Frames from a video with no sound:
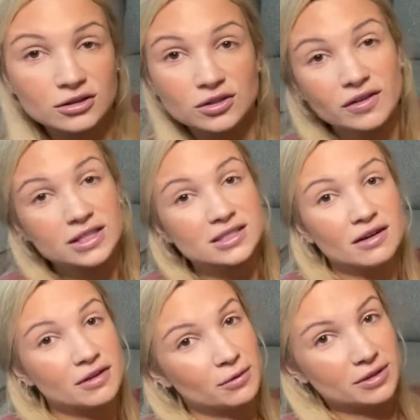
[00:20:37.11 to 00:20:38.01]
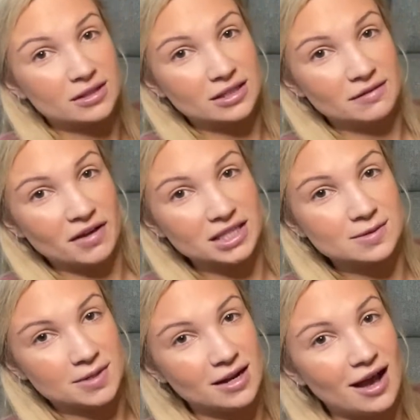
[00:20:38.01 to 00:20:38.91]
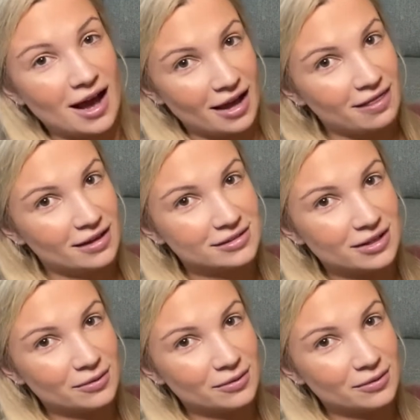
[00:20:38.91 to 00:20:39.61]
So this is definitely worth the investment. I think so.